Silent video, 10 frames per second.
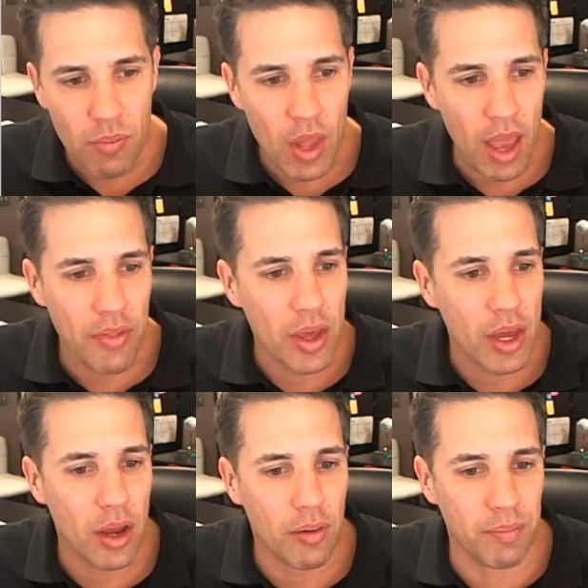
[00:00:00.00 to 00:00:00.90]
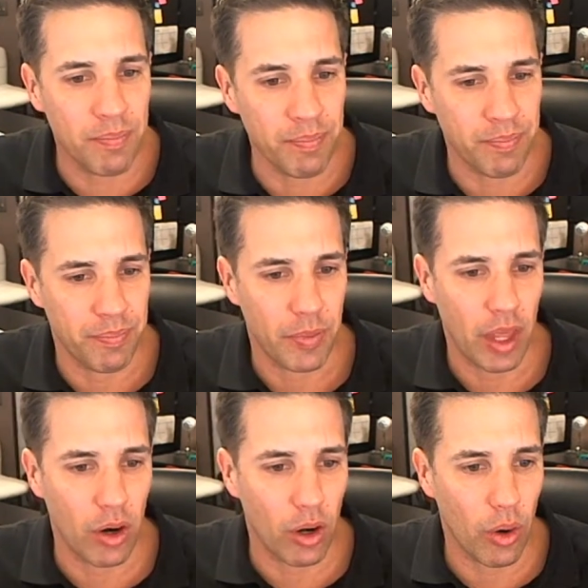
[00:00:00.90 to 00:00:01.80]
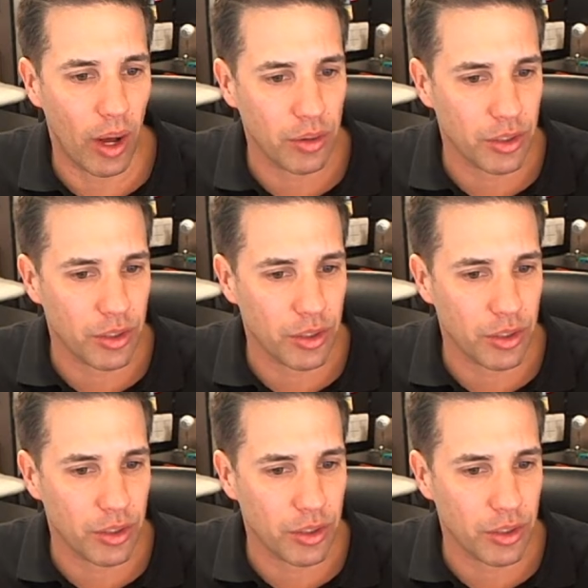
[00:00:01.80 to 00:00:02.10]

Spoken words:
and then it'll go out